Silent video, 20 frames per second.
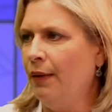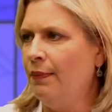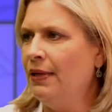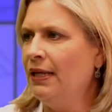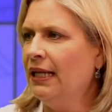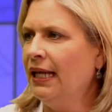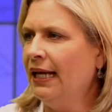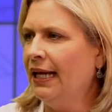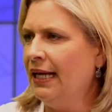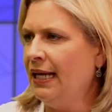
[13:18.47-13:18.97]
I
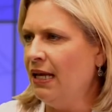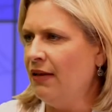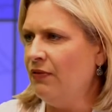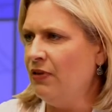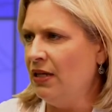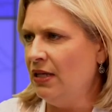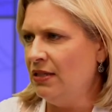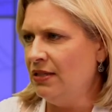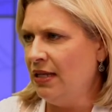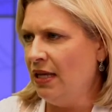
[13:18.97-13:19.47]
mean, like I gave
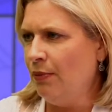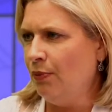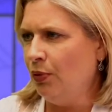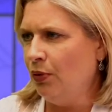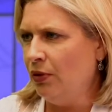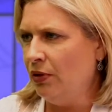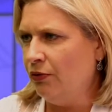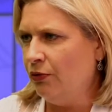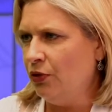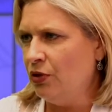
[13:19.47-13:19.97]
the
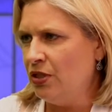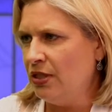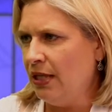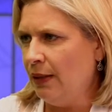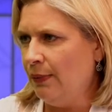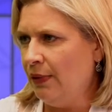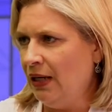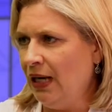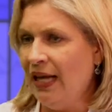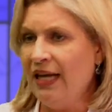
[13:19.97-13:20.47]
example in the first
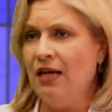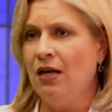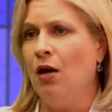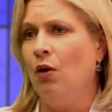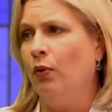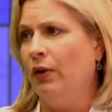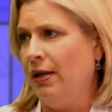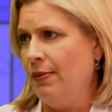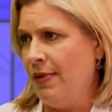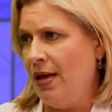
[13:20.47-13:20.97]
segment. I know
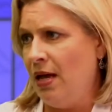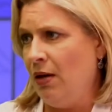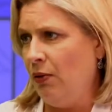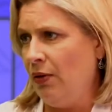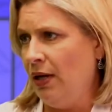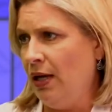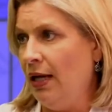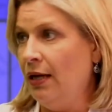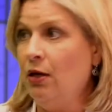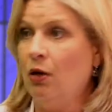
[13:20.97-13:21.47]
when I'm
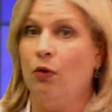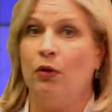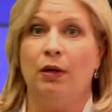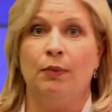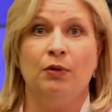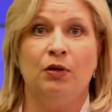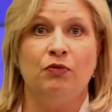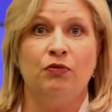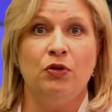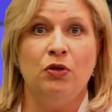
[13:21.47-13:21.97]
angry. I know when
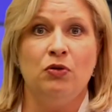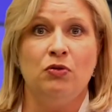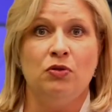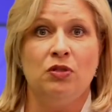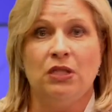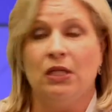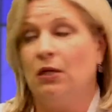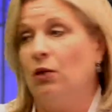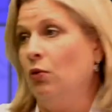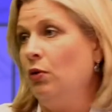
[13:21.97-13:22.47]
I'm
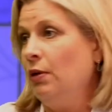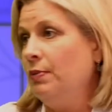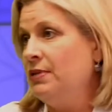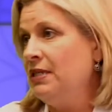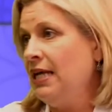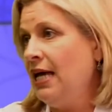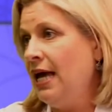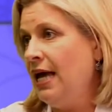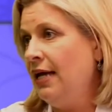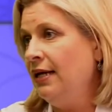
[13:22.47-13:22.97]
confused. I know when I'm
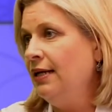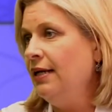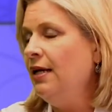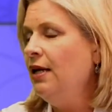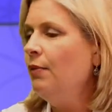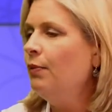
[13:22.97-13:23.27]
sad.